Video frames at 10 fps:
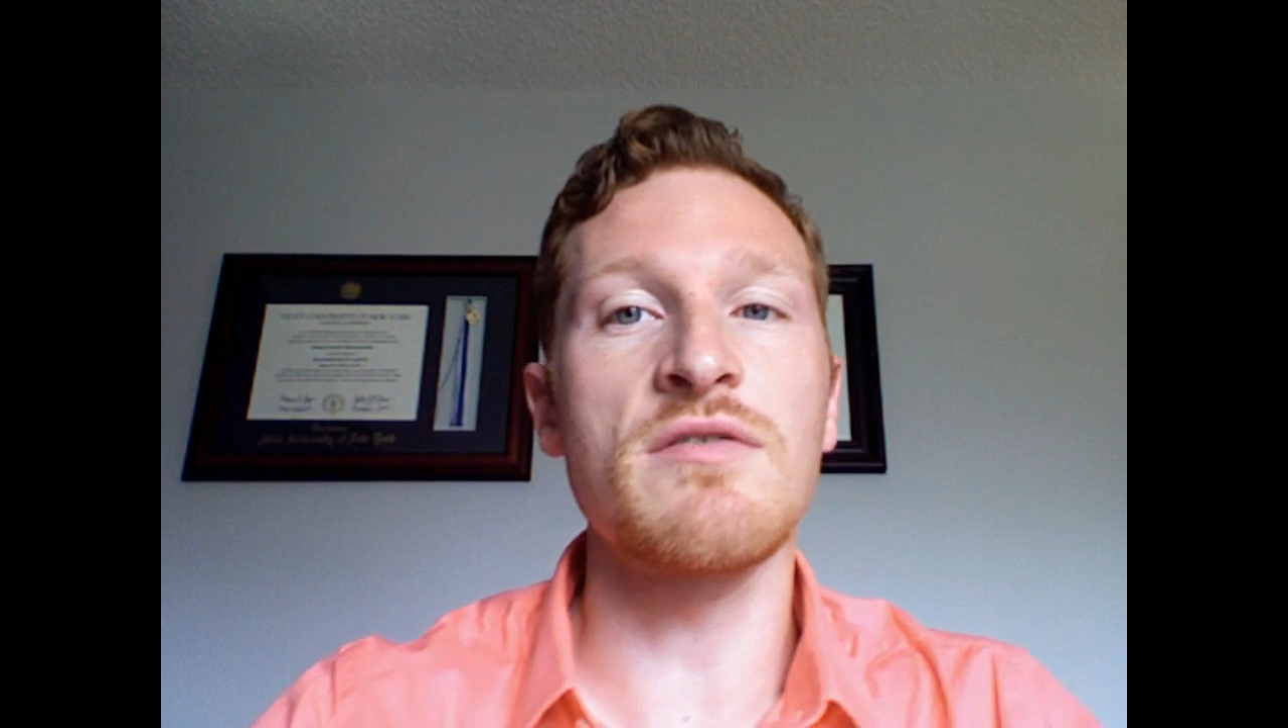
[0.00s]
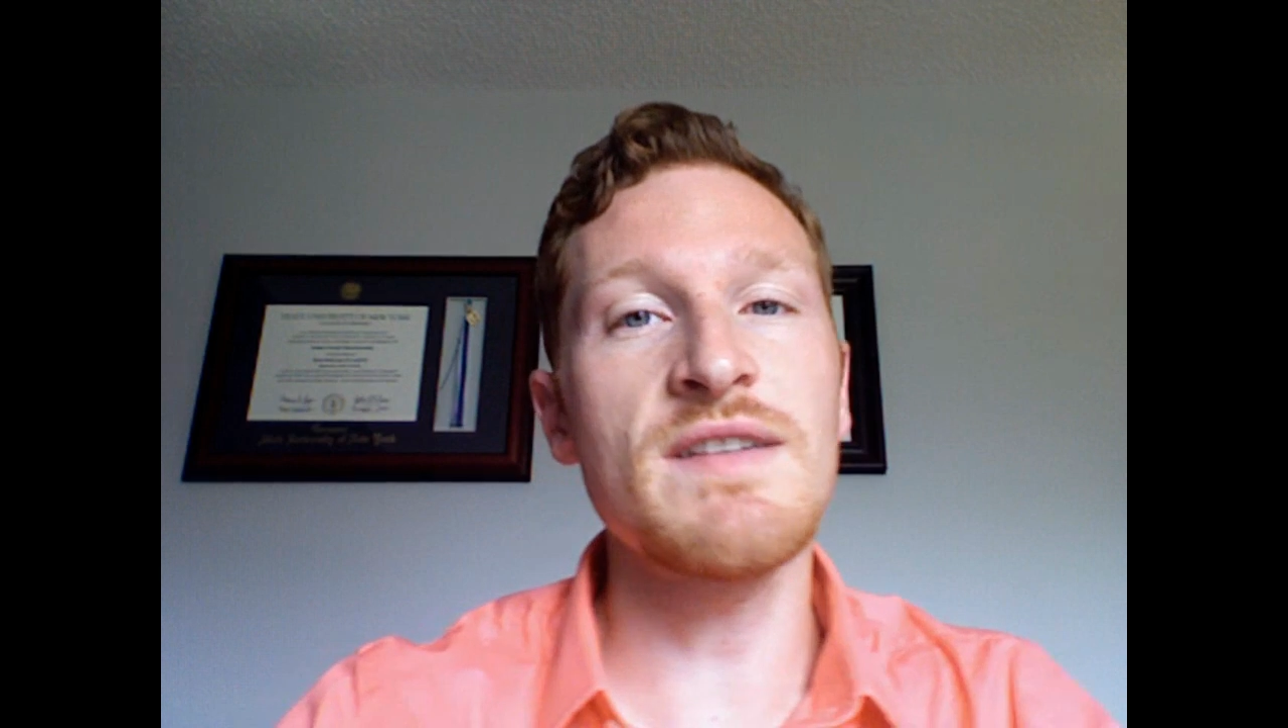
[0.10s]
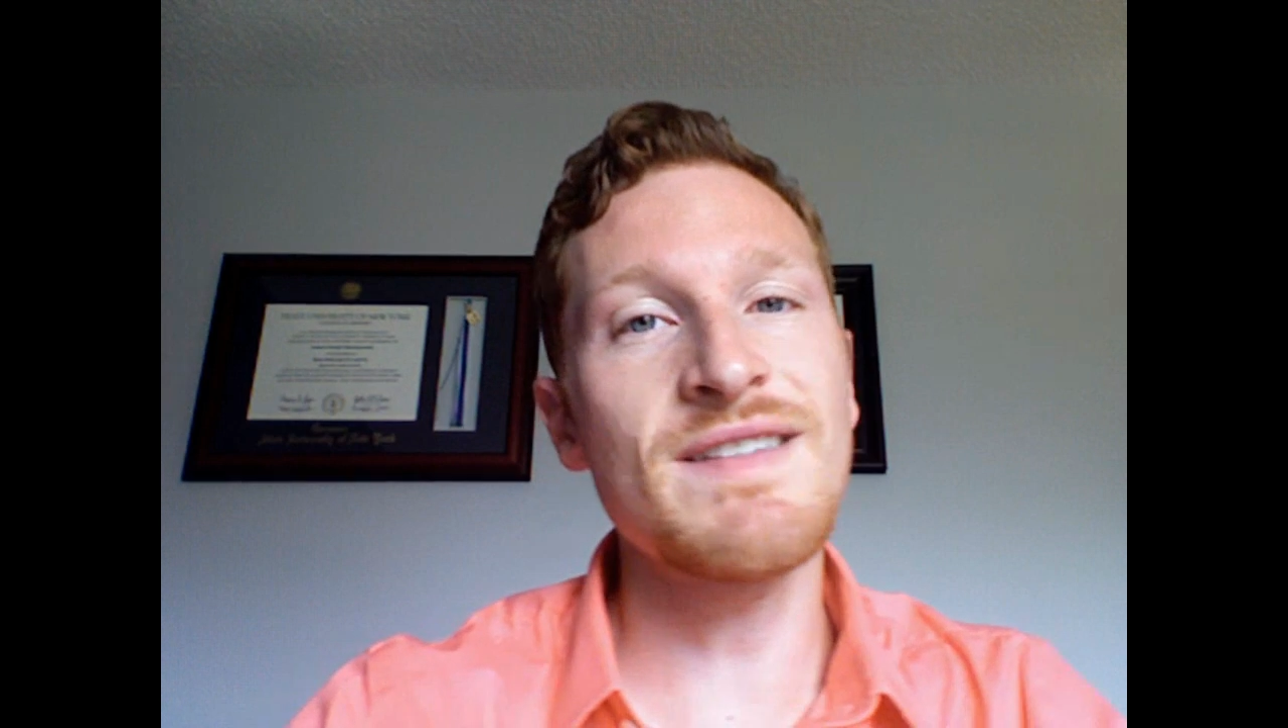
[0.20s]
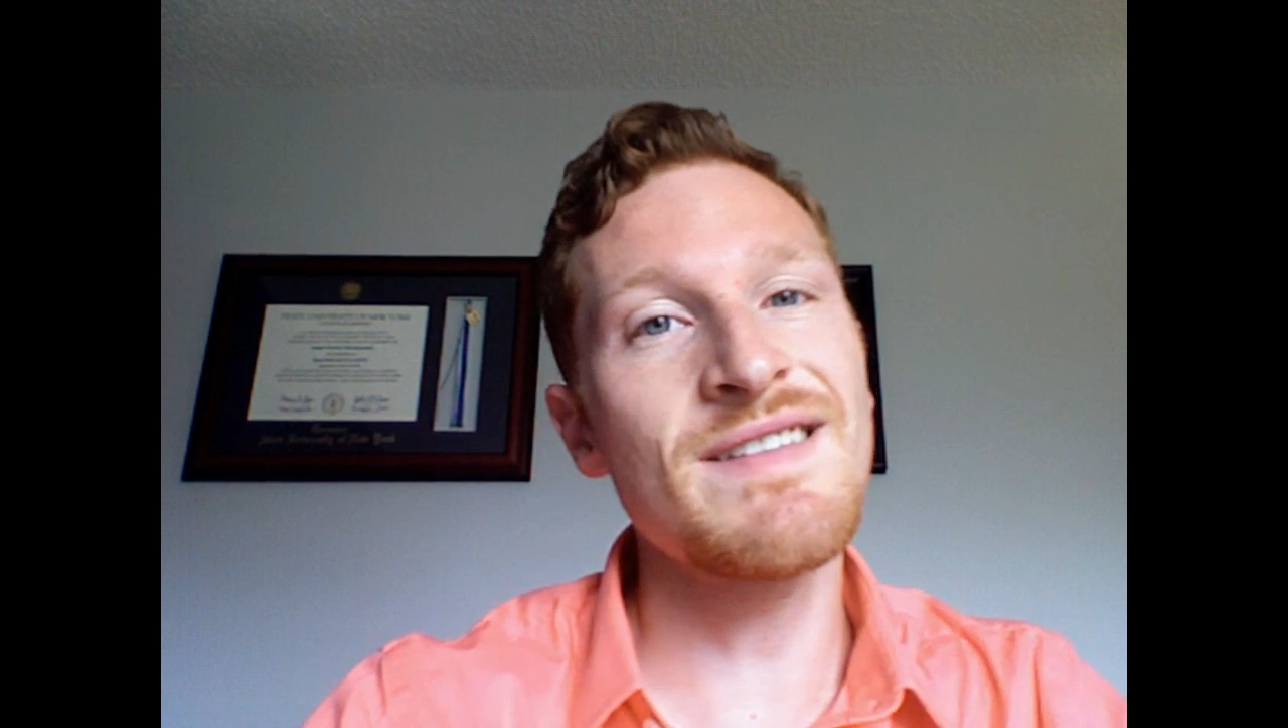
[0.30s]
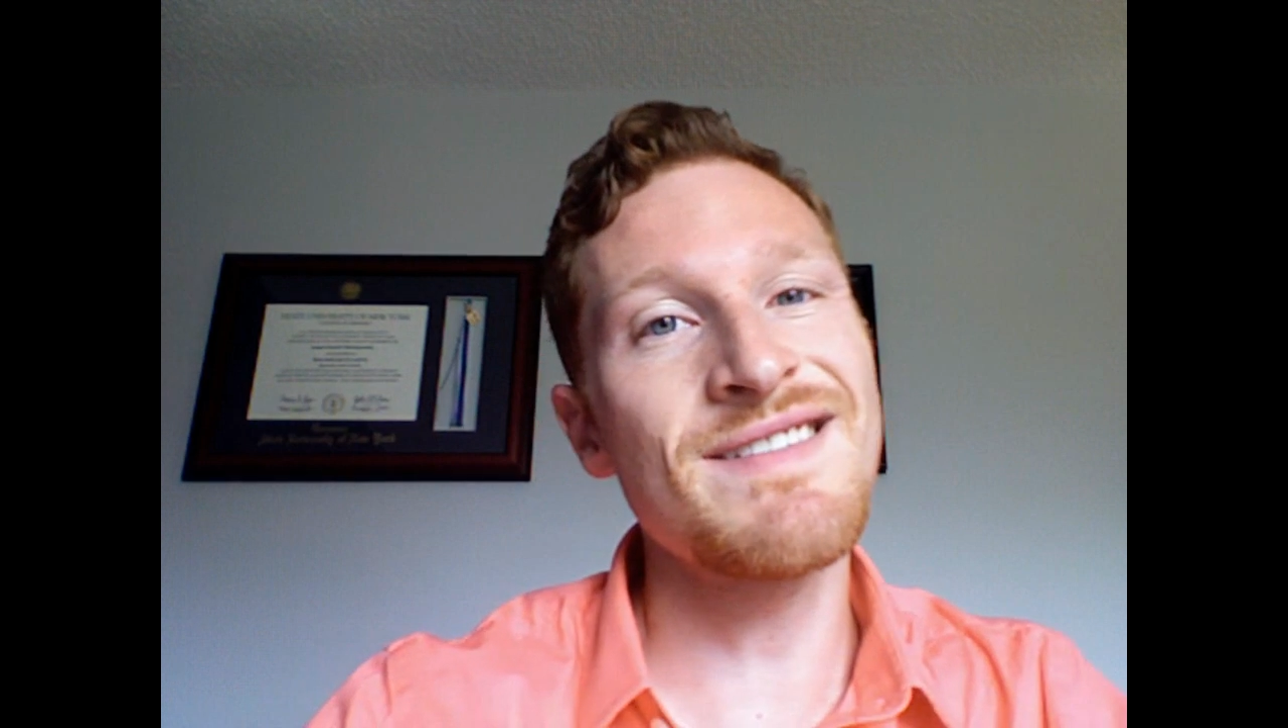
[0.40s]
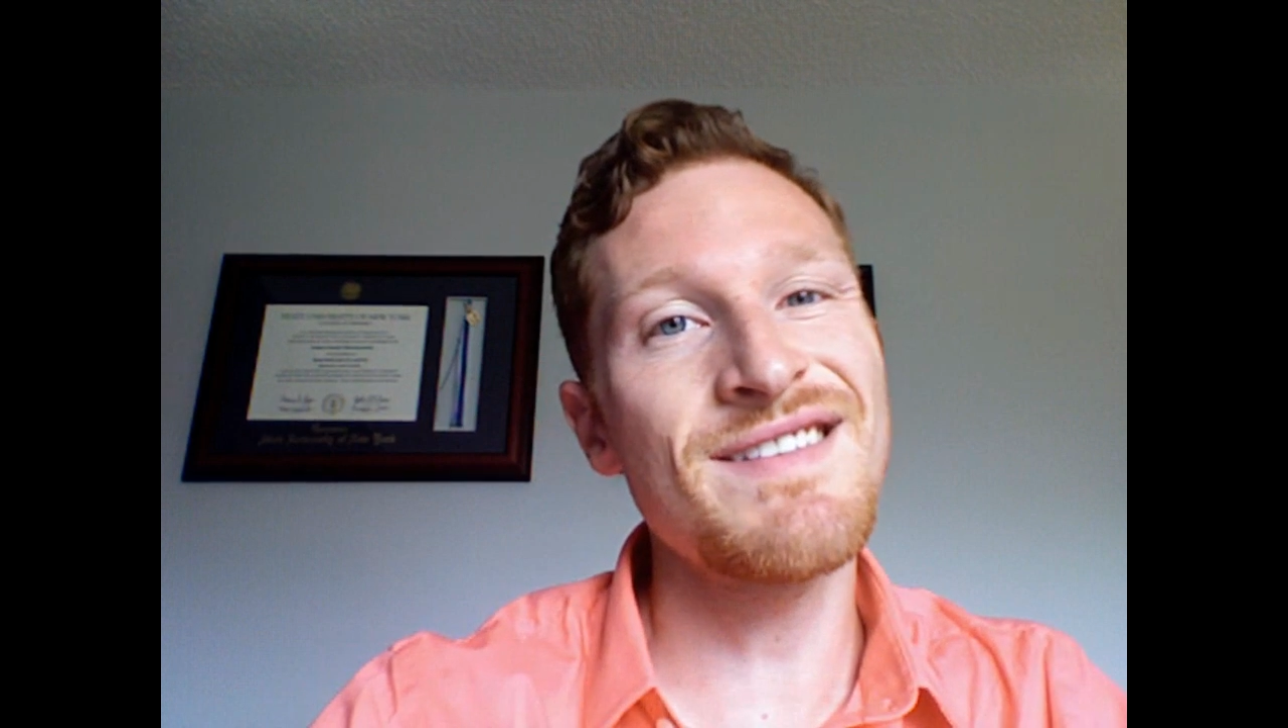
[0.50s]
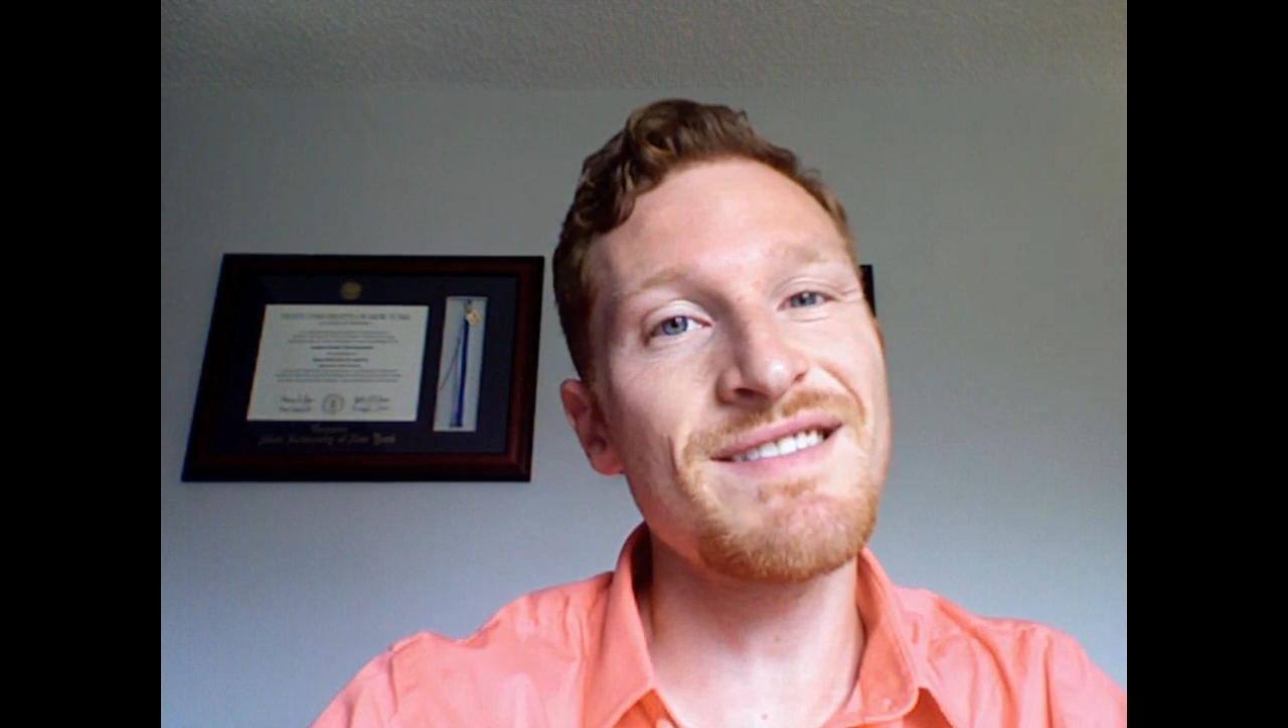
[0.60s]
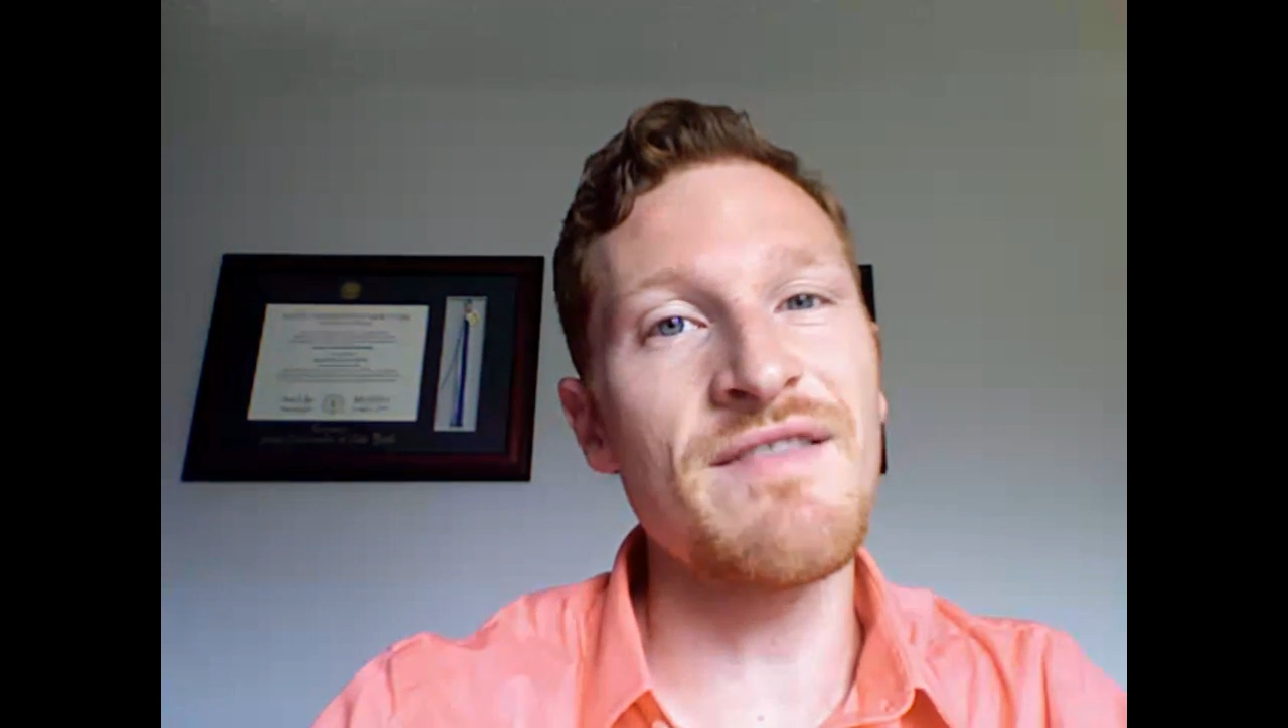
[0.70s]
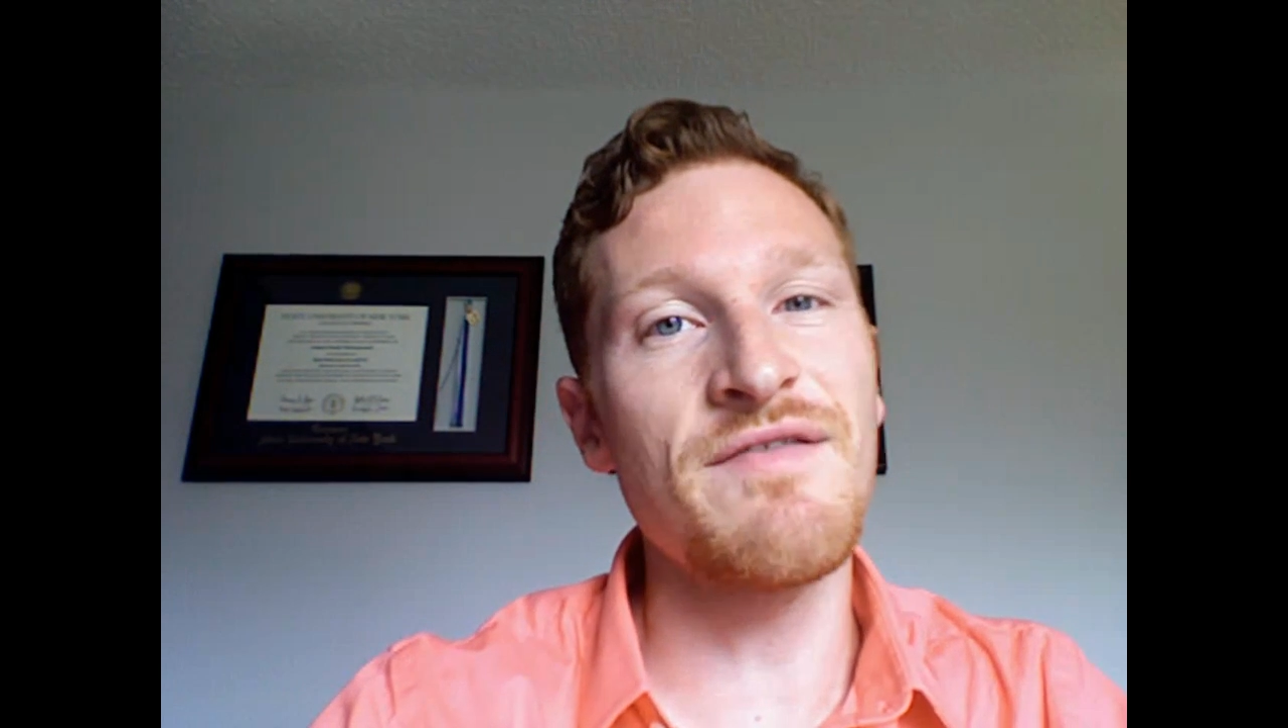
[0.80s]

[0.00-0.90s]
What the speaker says: distances on